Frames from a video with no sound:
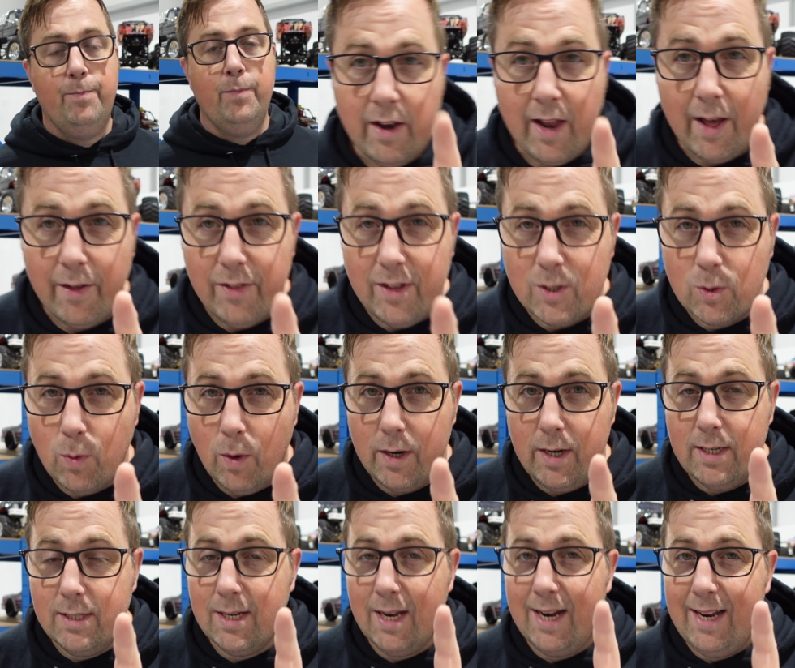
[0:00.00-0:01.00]
Now this one
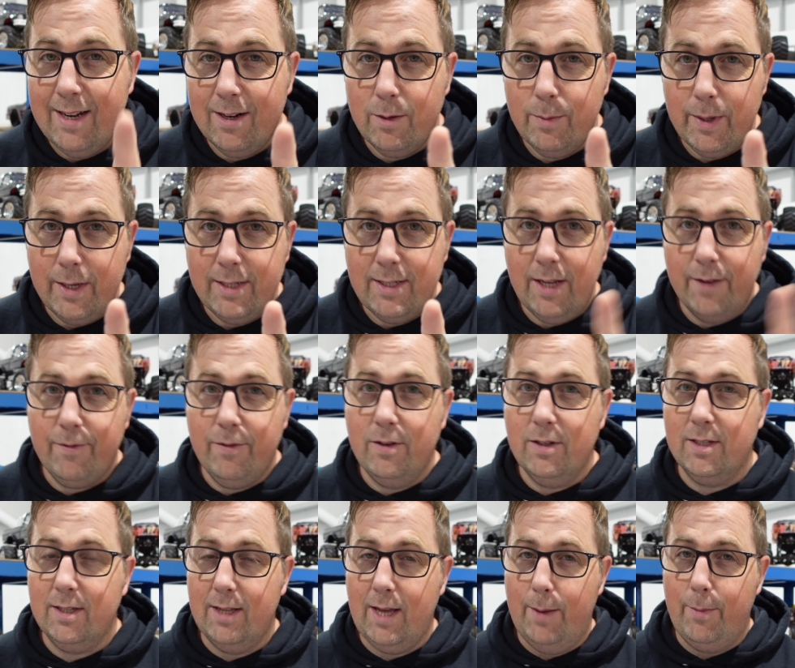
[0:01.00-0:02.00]
is a little bit different
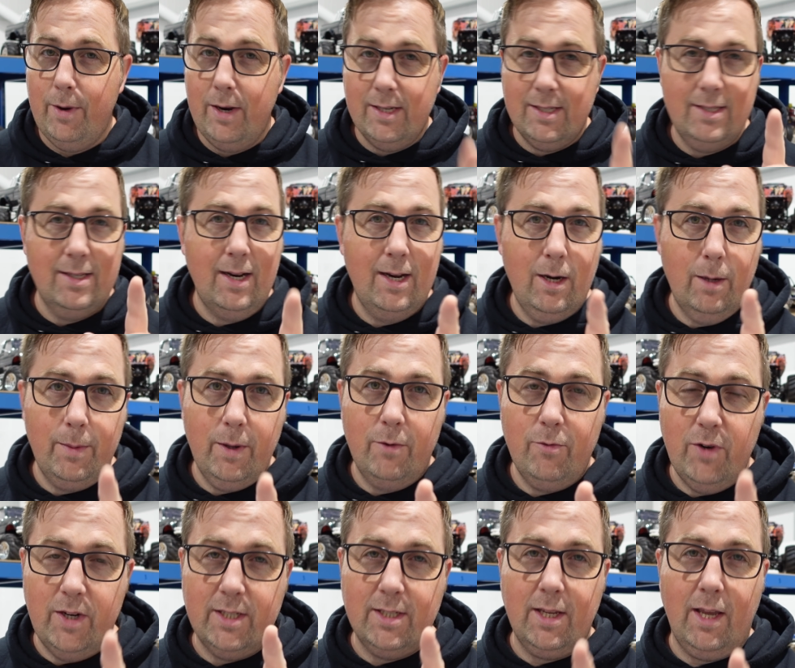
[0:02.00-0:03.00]
to them, and this is a little bit
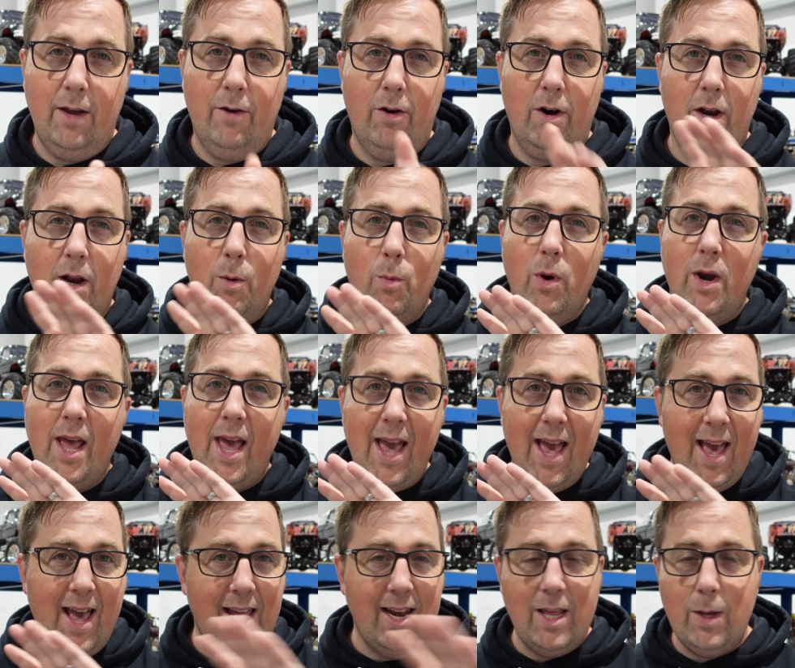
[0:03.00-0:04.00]
riskier, and I don't want
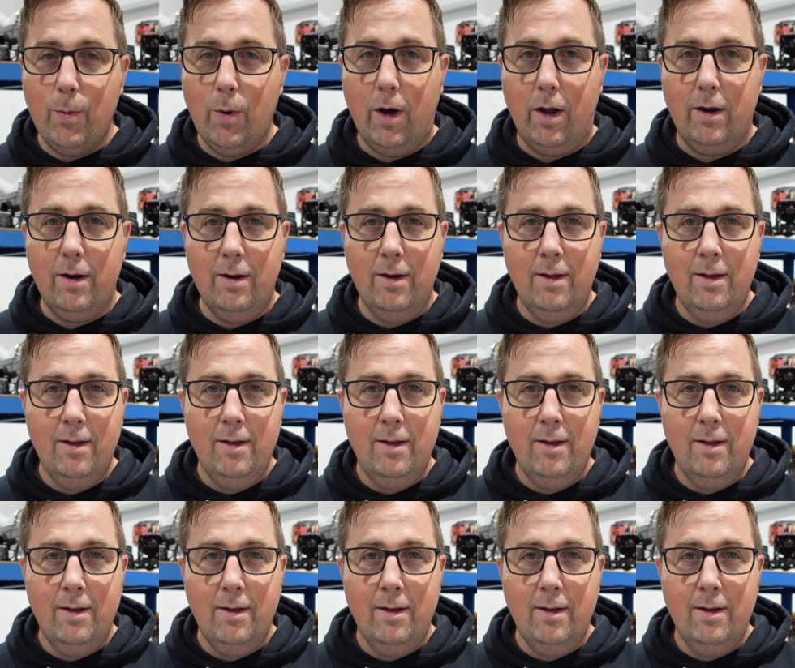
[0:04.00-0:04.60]
anyone